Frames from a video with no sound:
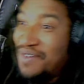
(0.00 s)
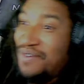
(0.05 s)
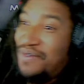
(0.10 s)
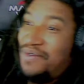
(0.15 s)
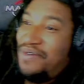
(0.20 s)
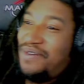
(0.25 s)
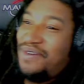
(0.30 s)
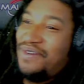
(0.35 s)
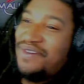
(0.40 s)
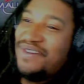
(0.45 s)

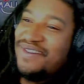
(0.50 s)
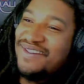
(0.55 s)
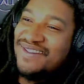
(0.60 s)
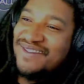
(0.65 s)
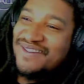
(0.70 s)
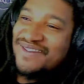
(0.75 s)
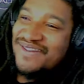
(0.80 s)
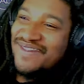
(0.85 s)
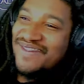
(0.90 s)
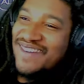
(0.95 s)

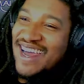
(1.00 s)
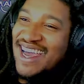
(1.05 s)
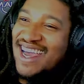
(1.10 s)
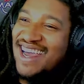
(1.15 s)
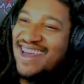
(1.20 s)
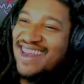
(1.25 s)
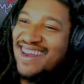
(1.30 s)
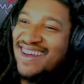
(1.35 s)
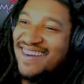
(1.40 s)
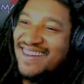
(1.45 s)
Woo,
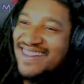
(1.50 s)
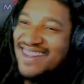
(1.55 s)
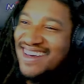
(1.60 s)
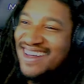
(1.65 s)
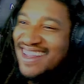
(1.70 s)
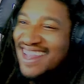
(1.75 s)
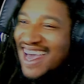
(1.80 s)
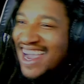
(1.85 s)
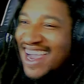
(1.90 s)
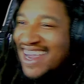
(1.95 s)
man, don't look
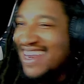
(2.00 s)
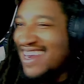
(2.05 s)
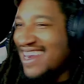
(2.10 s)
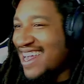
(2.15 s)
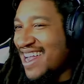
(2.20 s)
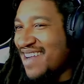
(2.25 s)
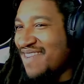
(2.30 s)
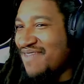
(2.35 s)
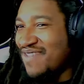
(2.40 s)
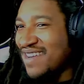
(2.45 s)
like
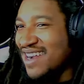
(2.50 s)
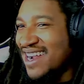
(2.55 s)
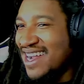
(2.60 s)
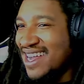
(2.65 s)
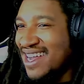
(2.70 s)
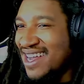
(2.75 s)
that, bro.